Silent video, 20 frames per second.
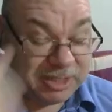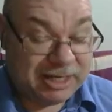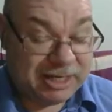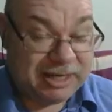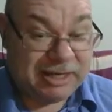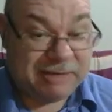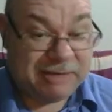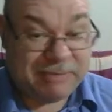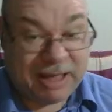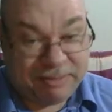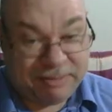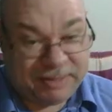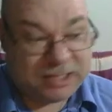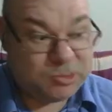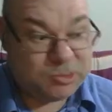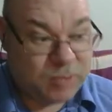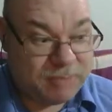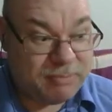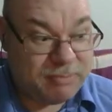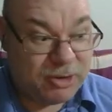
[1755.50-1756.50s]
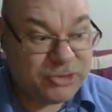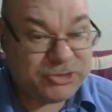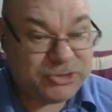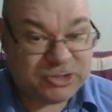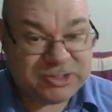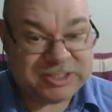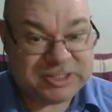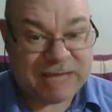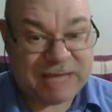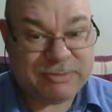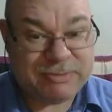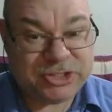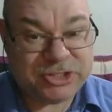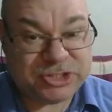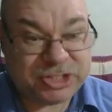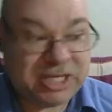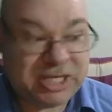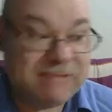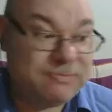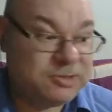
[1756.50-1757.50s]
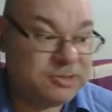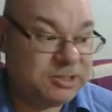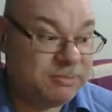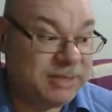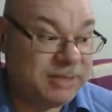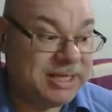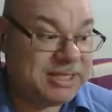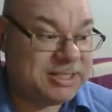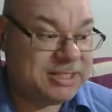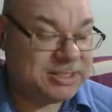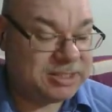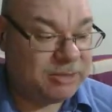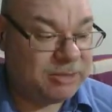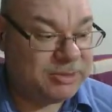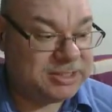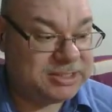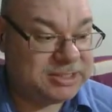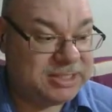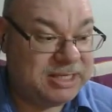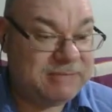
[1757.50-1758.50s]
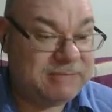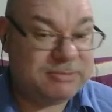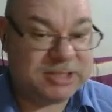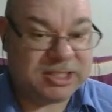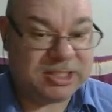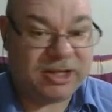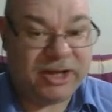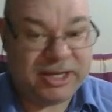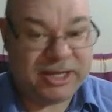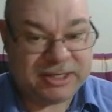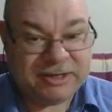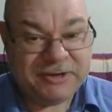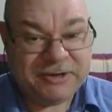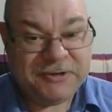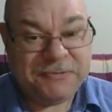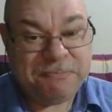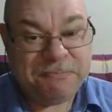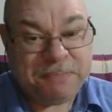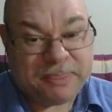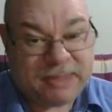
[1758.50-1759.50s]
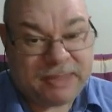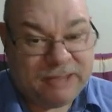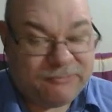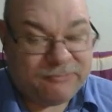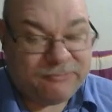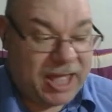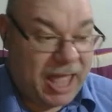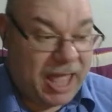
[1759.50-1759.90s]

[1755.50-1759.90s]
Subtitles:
and that's where most of the damage seems to be. So it seems like if I